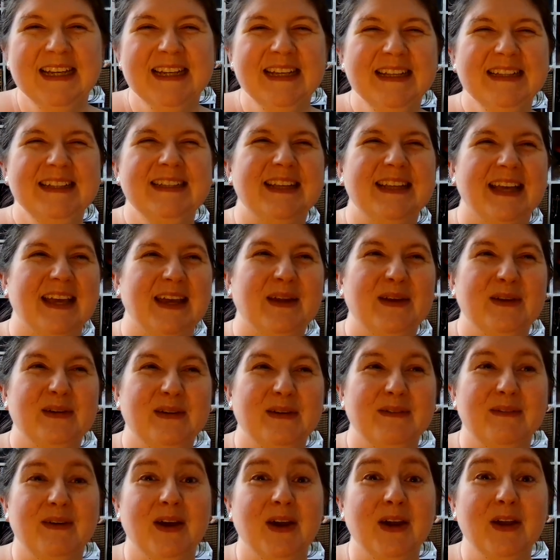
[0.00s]
So
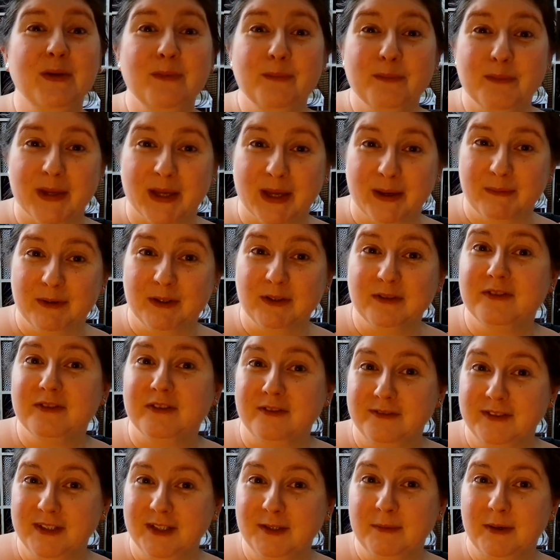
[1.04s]
hoping I will
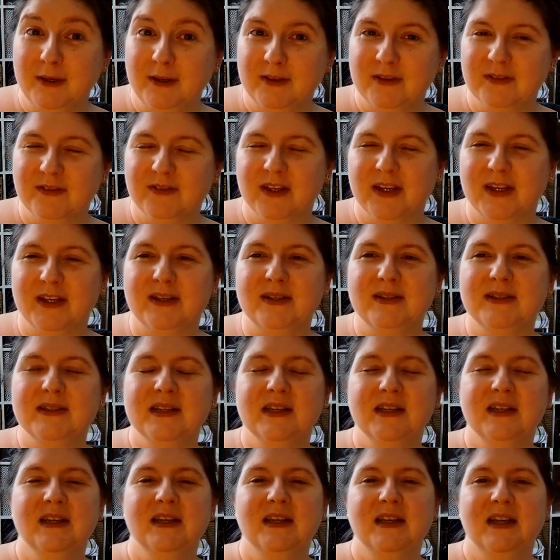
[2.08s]
fulfill both of those.
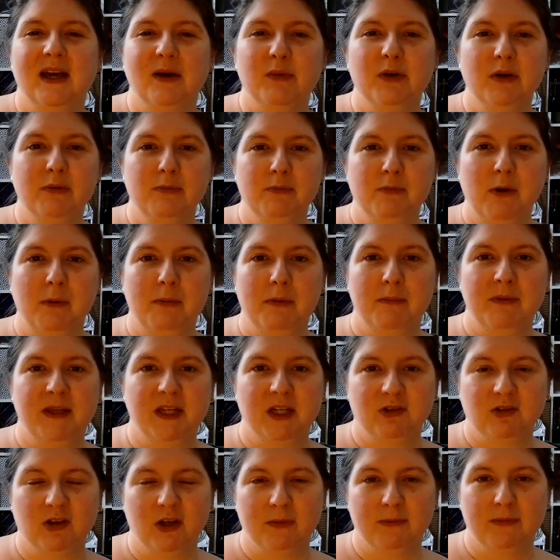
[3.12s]
I will pop a
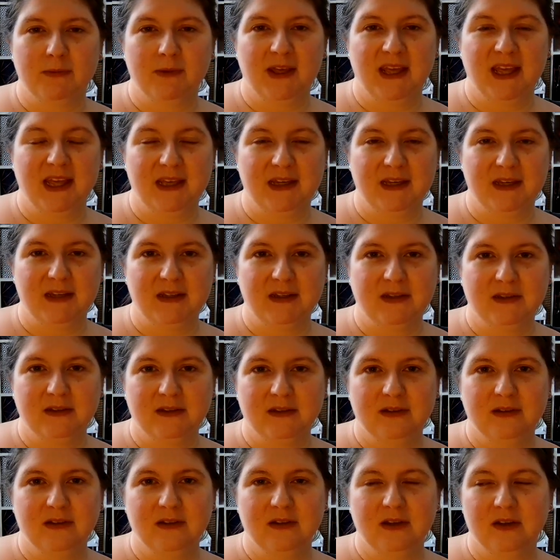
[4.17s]
picture up here
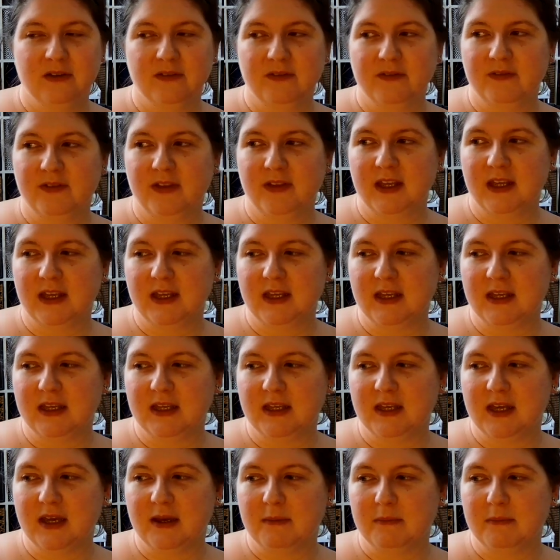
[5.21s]
of the